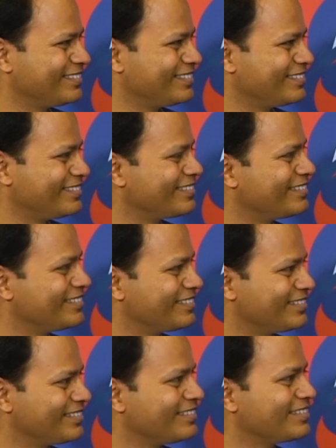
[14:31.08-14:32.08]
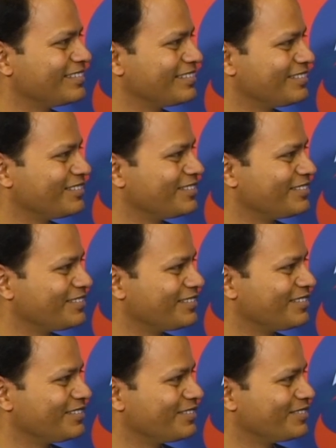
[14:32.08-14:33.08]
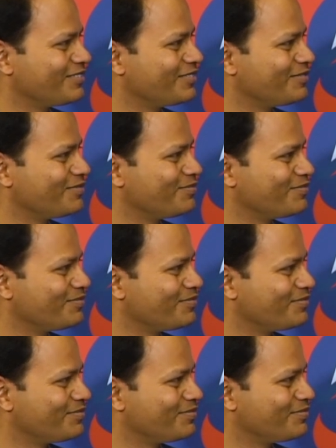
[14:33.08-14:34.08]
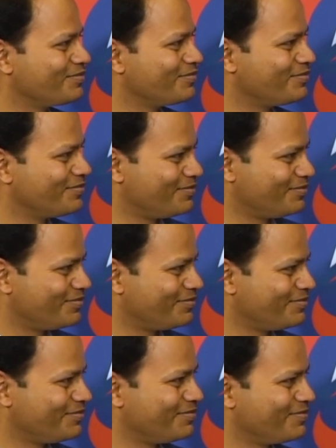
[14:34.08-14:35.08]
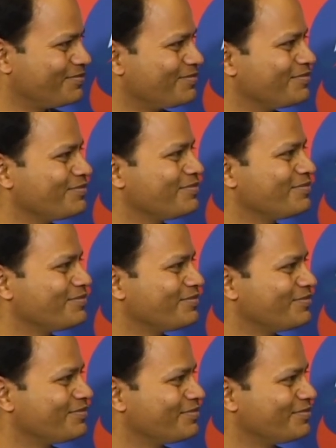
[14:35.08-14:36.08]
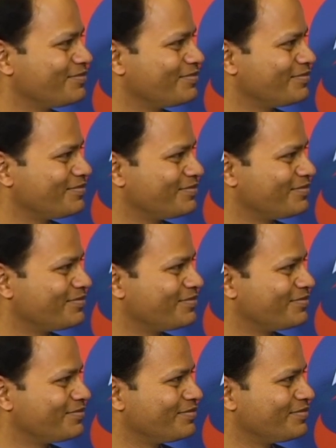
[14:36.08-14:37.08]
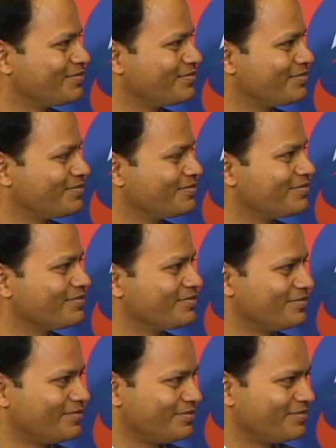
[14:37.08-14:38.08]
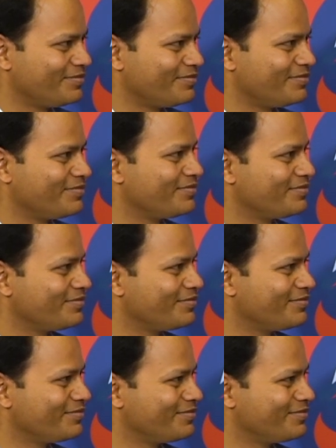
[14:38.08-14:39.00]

This person isn't speaking.